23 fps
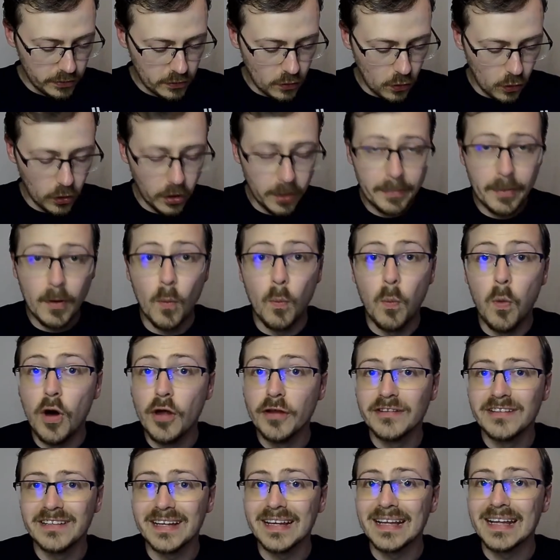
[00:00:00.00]
call-up
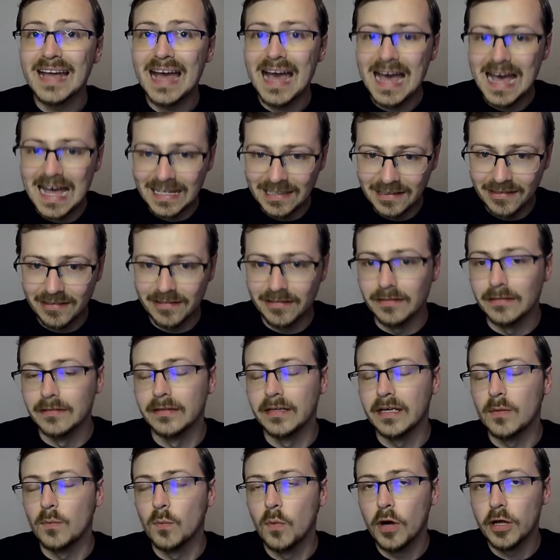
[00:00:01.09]
was cancelled.
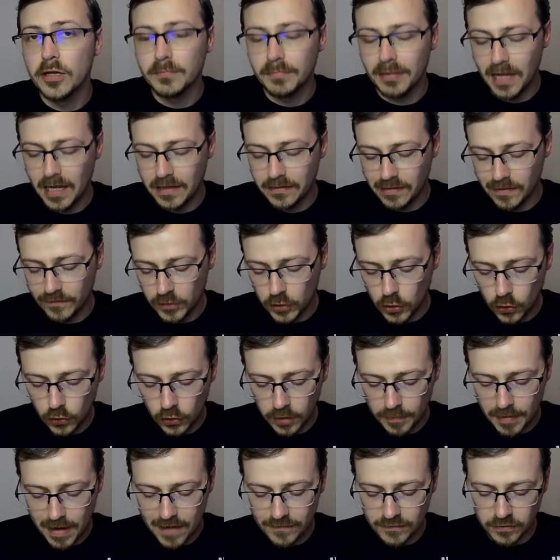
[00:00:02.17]
He was planned to have a call-up
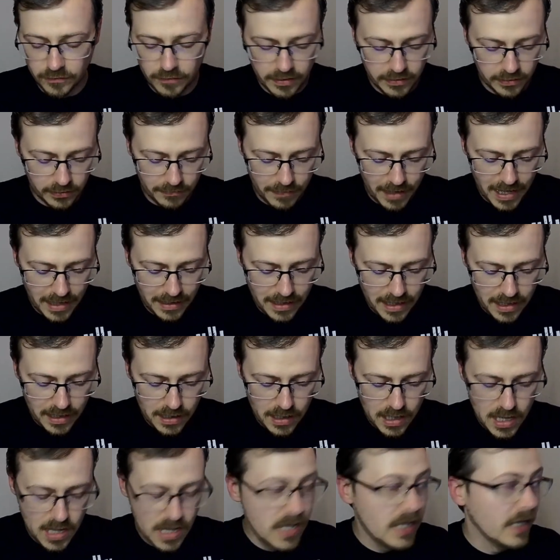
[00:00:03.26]
after WrestleMania.
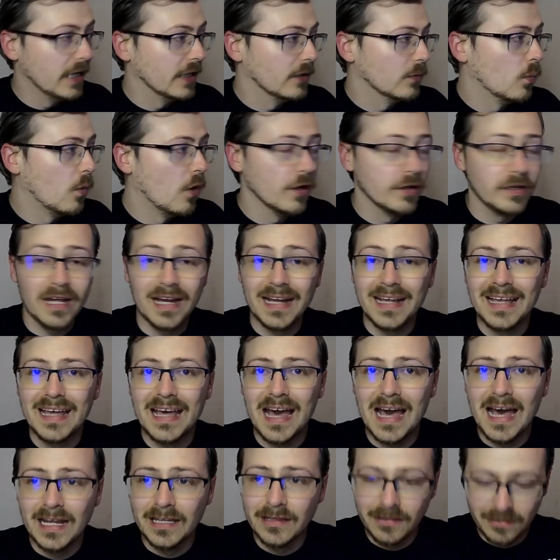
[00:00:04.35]
It was
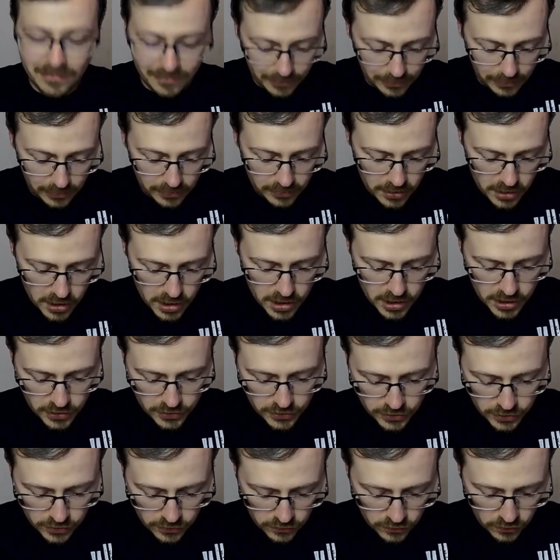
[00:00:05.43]
cancelled
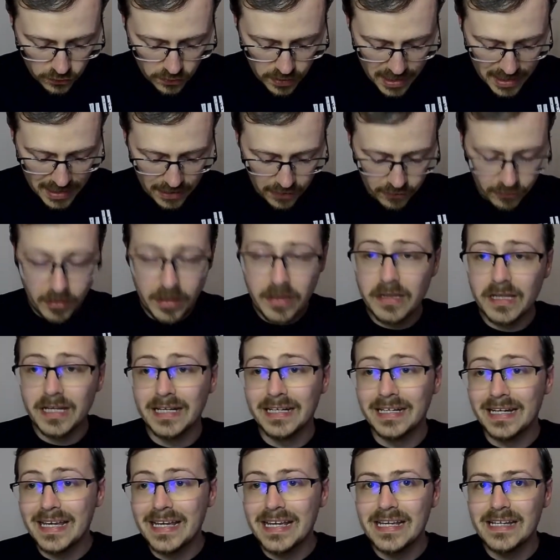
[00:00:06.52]
due to an increasing
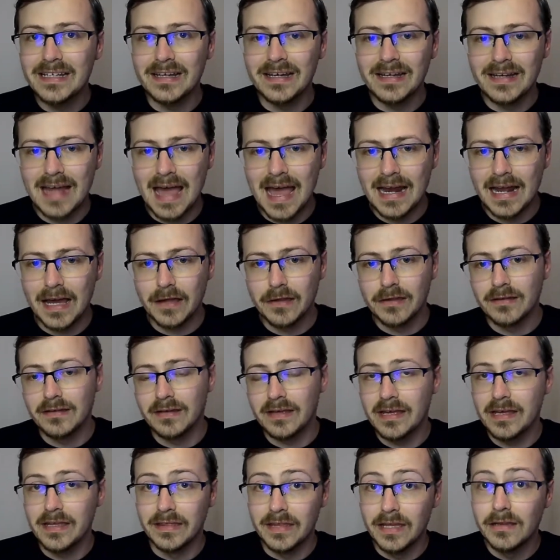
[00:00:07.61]
need in N X
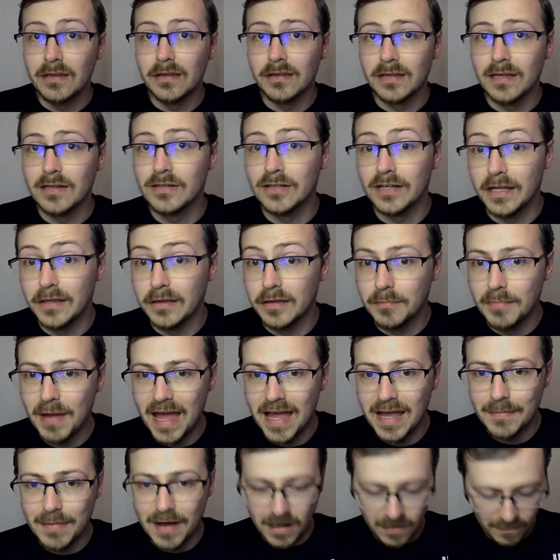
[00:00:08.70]
T. This essentially is a
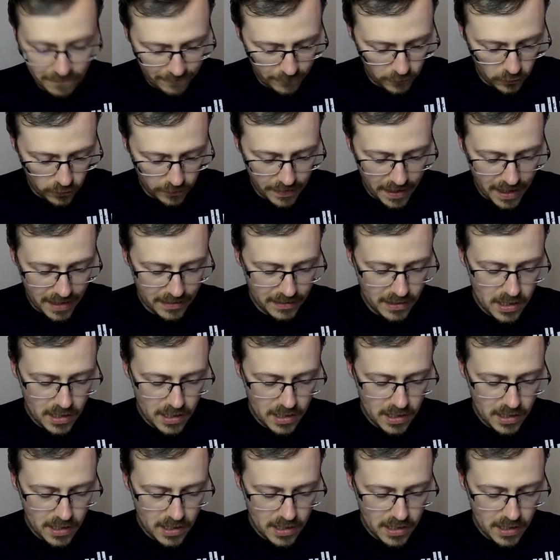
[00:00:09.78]
payback for that.